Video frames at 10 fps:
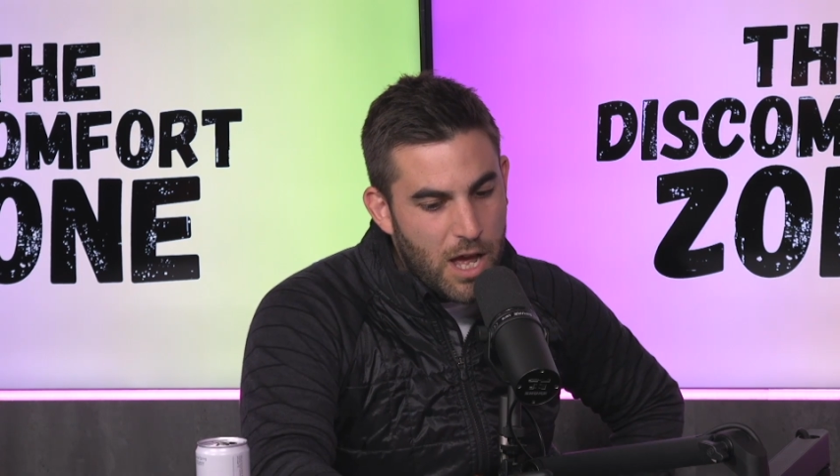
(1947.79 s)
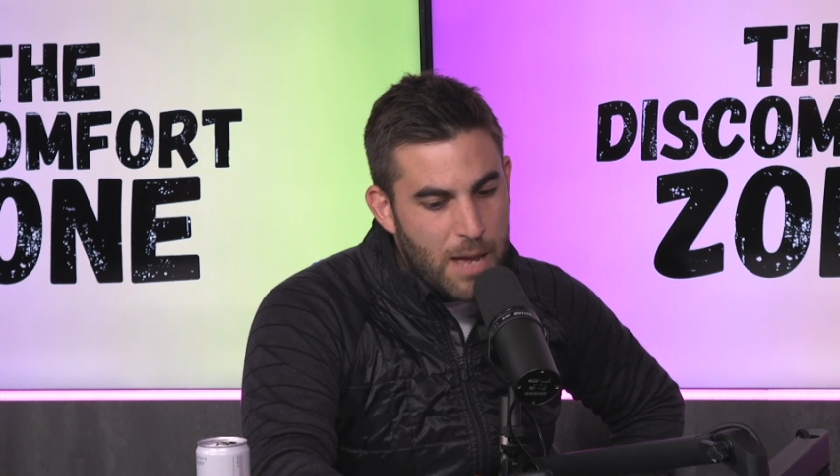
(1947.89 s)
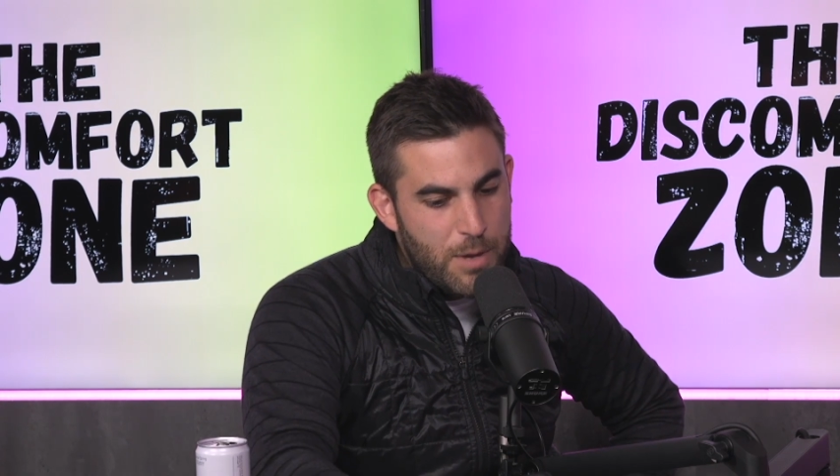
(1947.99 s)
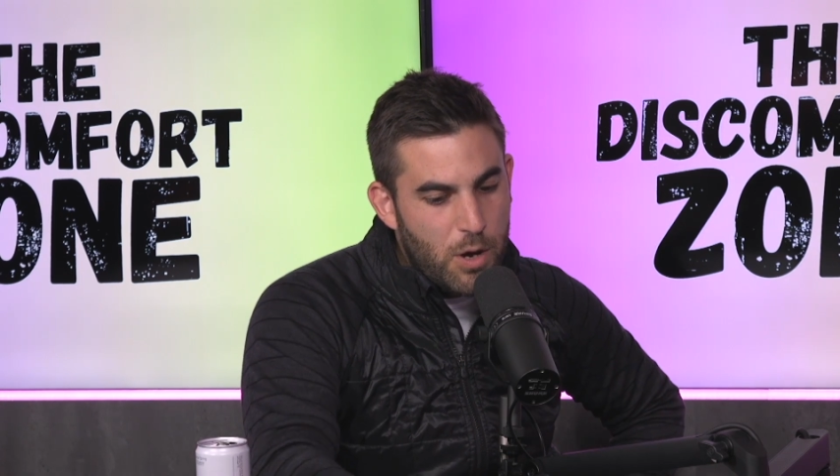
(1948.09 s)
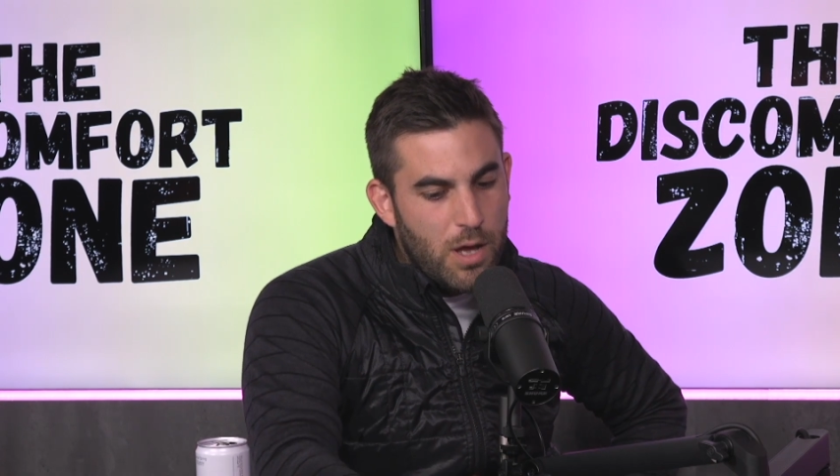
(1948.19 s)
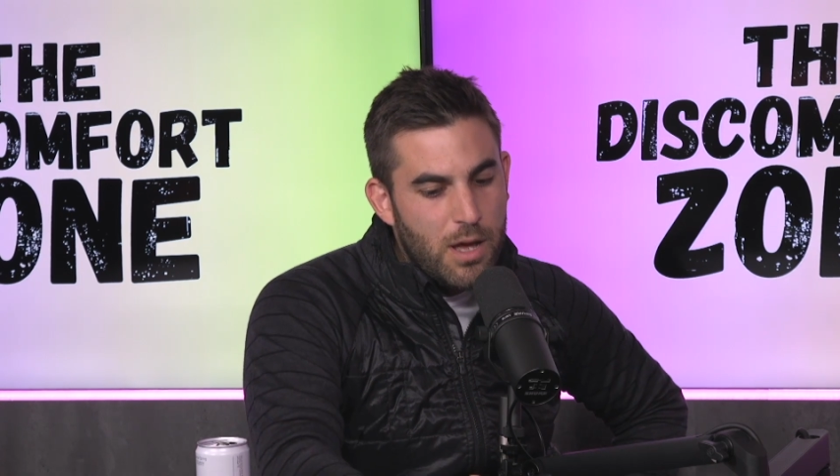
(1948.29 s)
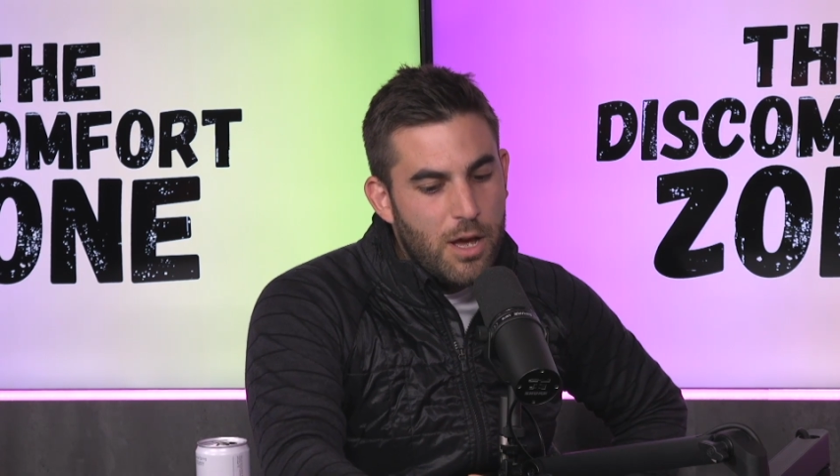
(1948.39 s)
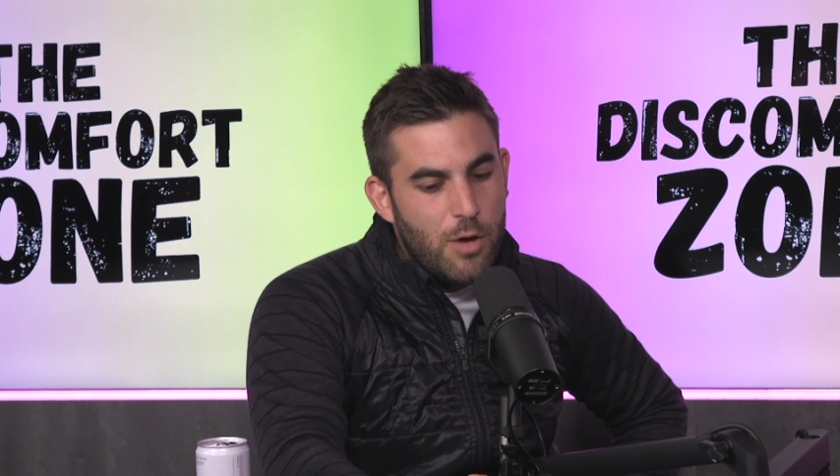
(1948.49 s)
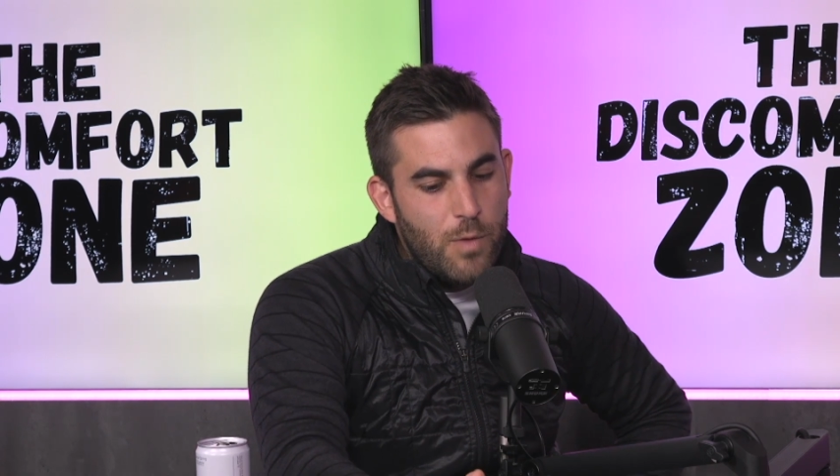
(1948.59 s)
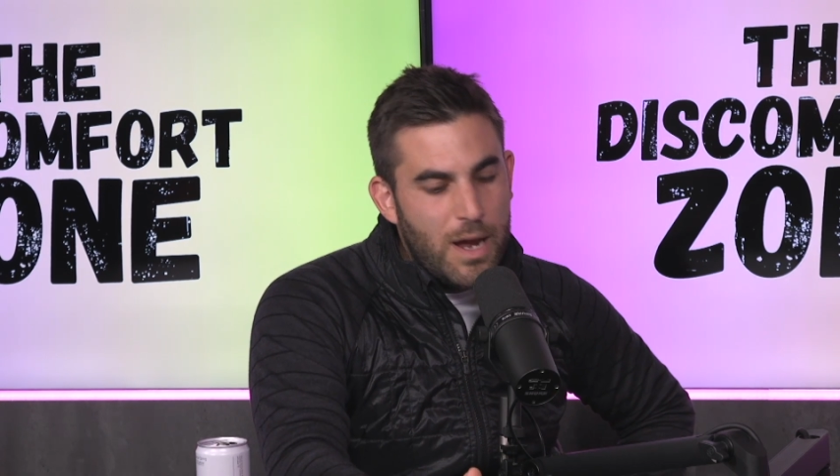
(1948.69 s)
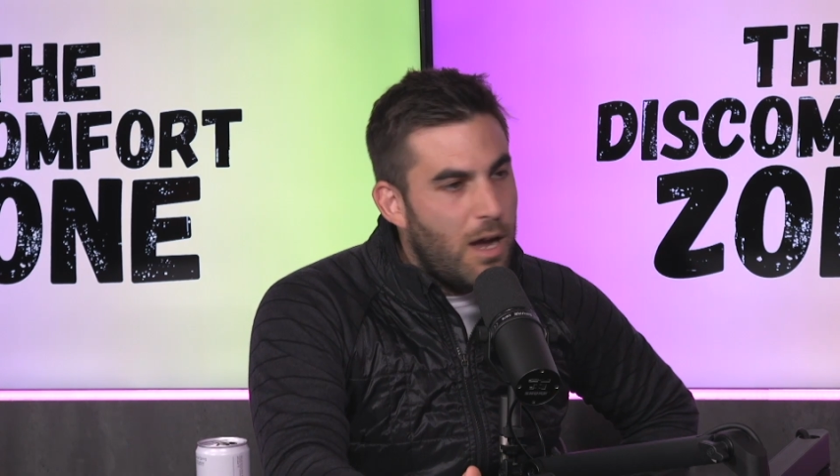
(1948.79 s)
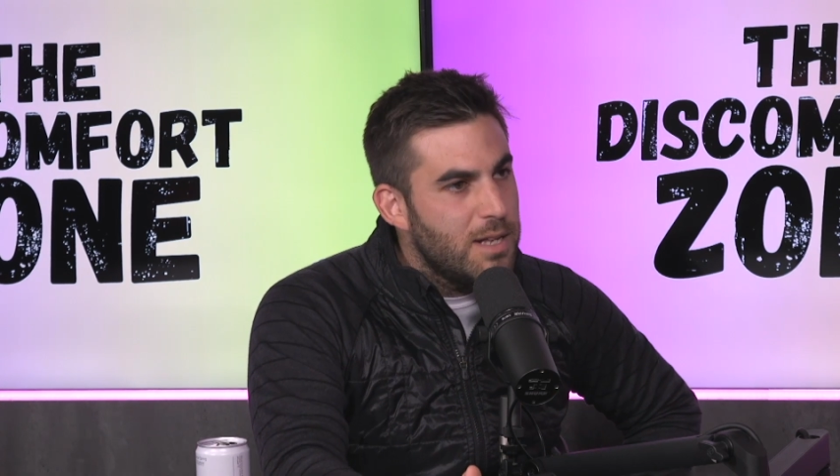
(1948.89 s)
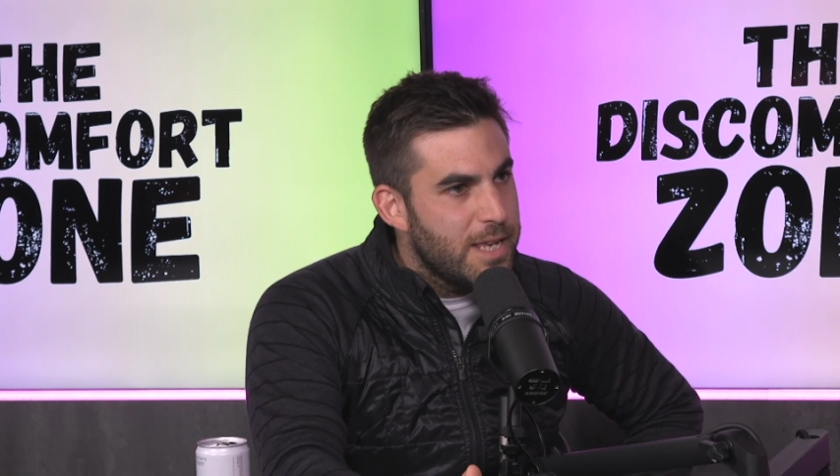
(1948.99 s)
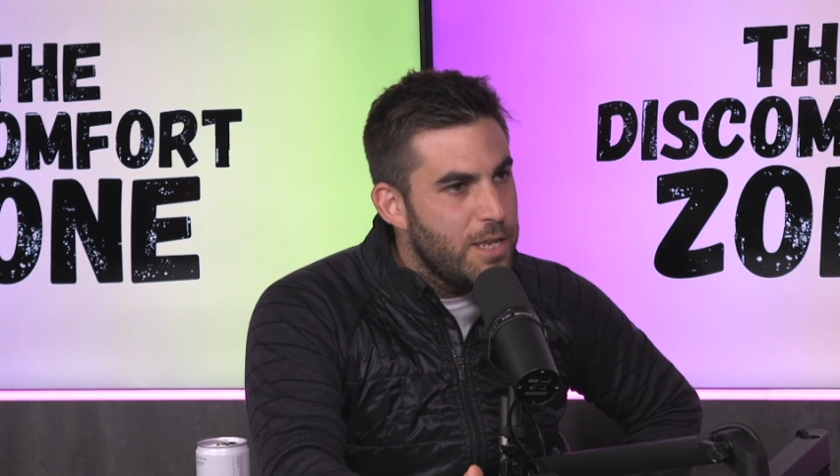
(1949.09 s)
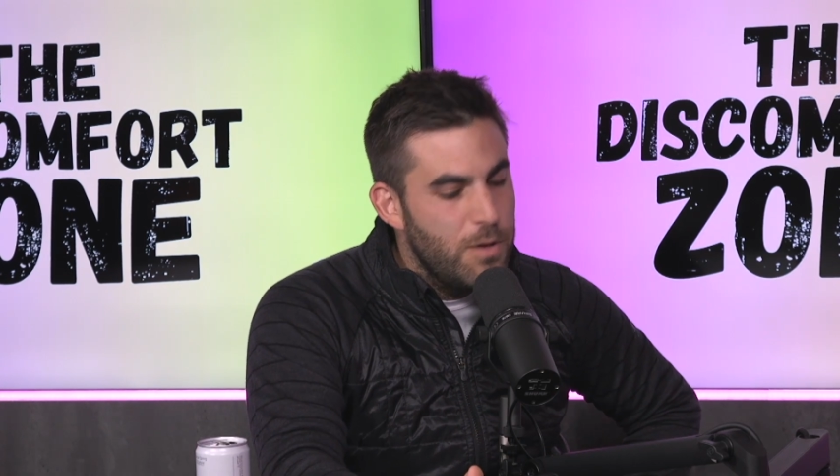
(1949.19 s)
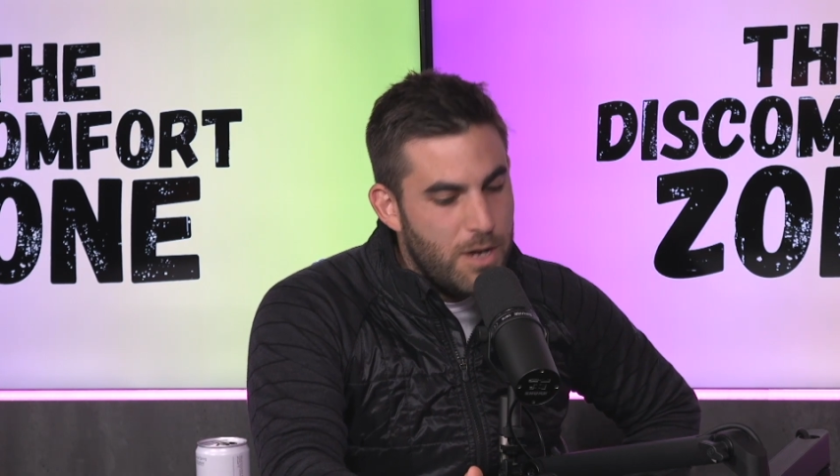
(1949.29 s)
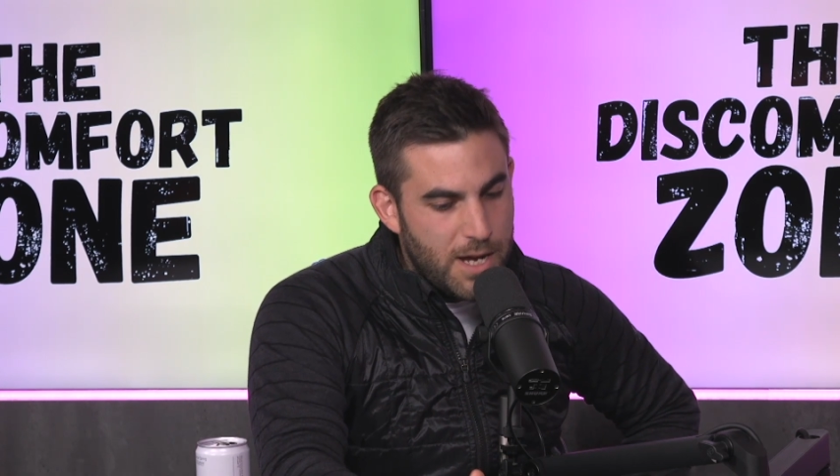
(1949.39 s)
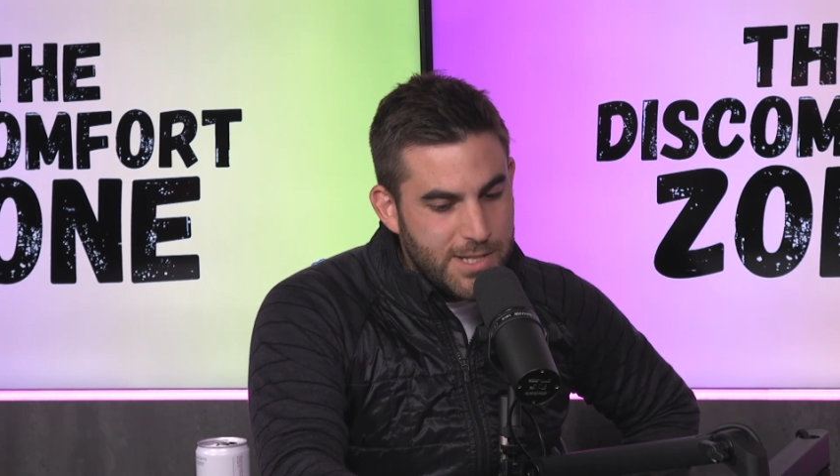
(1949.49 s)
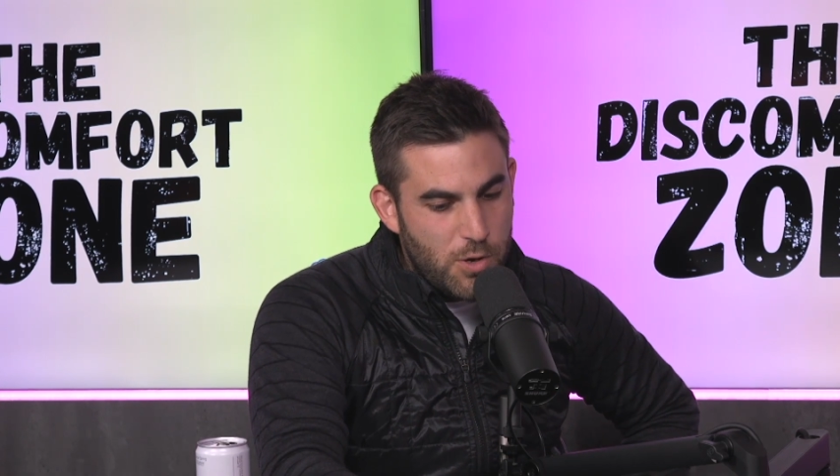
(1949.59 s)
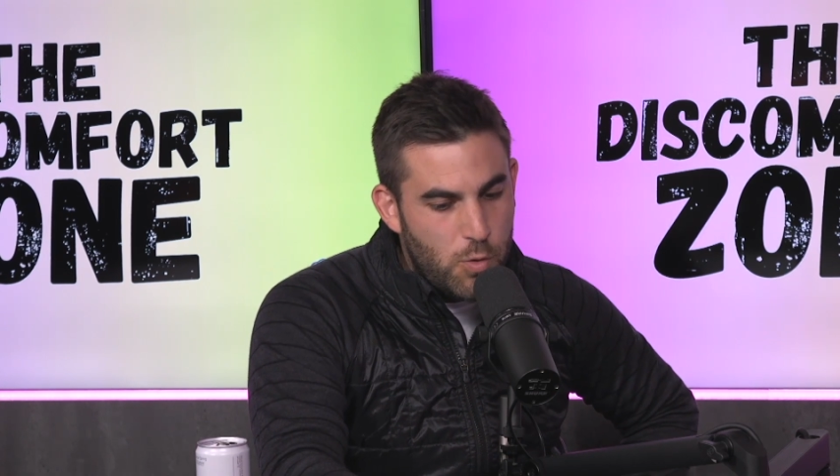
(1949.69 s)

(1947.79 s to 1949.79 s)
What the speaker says: right, asking you guys